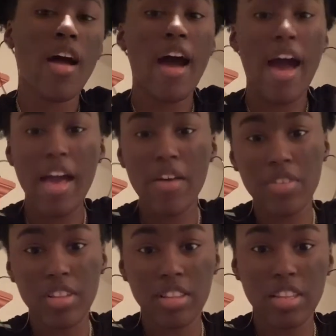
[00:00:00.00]
have
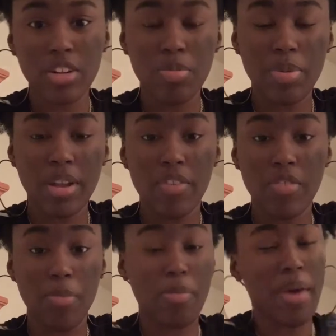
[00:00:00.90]
a little bit of a
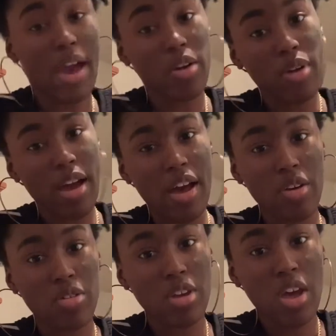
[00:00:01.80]

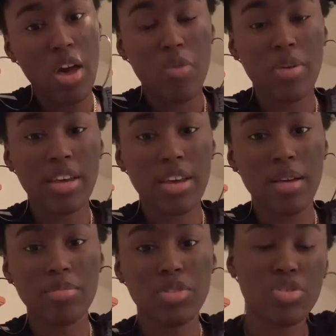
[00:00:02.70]
background when it
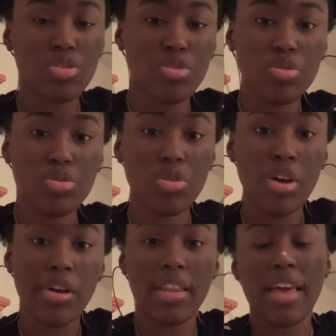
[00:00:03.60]
comes to
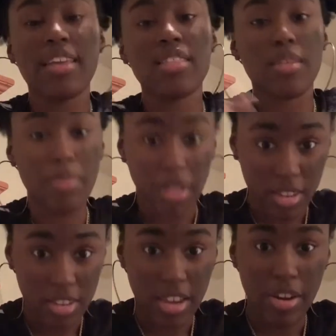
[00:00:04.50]
like the
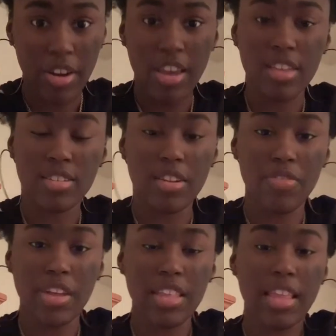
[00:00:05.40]
military and stuff
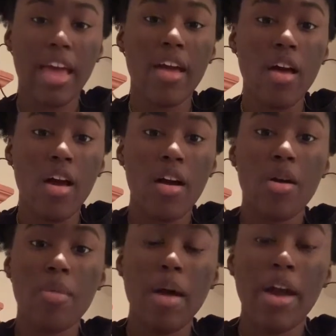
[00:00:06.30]
like that.
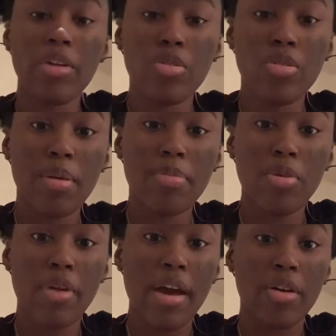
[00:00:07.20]
I grew up
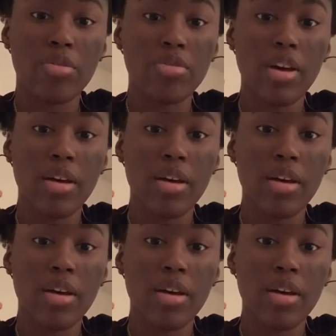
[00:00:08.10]
around